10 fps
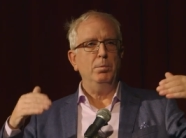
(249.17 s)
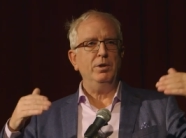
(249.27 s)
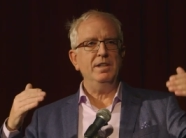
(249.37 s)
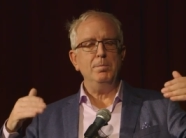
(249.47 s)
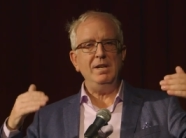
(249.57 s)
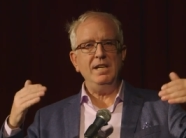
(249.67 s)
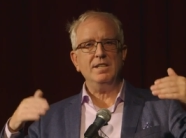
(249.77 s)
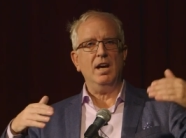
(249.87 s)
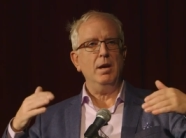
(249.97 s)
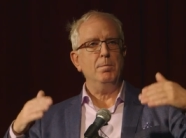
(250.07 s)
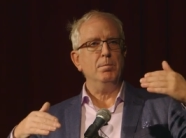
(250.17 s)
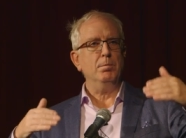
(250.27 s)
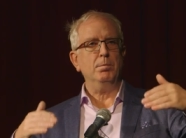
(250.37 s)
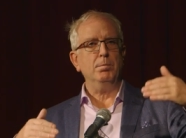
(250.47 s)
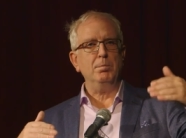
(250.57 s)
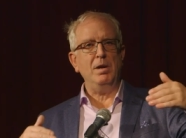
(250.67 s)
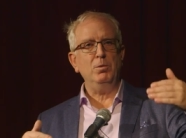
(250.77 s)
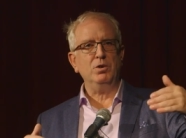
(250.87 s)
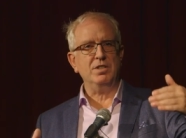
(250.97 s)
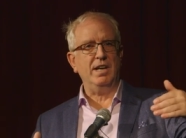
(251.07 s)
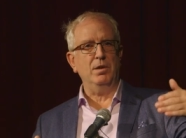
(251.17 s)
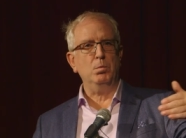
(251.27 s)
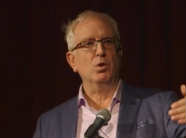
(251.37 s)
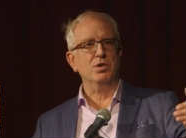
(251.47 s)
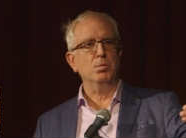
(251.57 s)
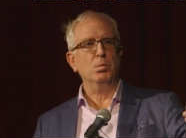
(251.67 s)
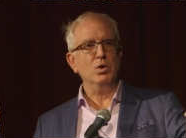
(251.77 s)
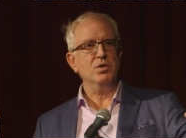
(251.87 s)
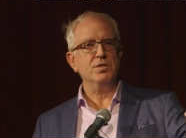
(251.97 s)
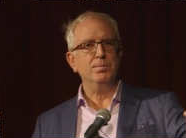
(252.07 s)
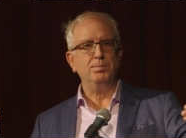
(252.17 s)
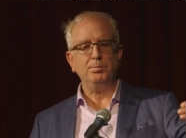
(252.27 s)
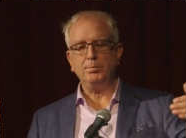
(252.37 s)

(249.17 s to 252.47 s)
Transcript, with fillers: But in the meantime, my mother's getting worse and worse.